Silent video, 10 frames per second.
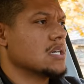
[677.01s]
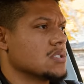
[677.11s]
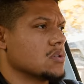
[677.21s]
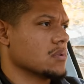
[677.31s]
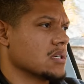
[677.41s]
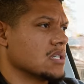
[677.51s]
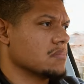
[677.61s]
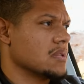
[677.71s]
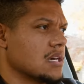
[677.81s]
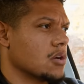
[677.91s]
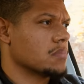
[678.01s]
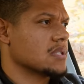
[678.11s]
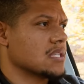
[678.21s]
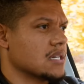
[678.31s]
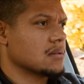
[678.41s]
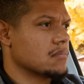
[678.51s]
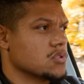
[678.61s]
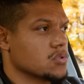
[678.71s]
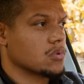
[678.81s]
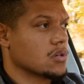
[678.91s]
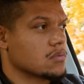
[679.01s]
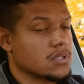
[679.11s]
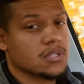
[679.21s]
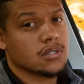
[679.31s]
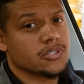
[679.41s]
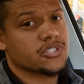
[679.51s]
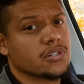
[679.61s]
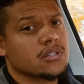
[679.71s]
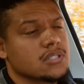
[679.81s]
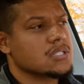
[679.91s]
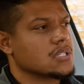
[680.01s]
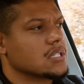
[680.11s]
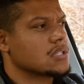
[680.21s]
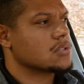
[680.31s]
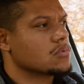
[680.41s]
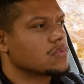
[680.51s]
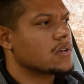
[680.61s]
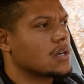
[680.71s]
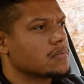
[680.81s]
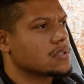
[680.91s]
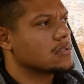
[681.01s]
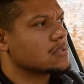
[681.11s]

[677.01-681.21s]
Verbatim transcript: So we're going to be helping them to work with their insurance to get the roof covered.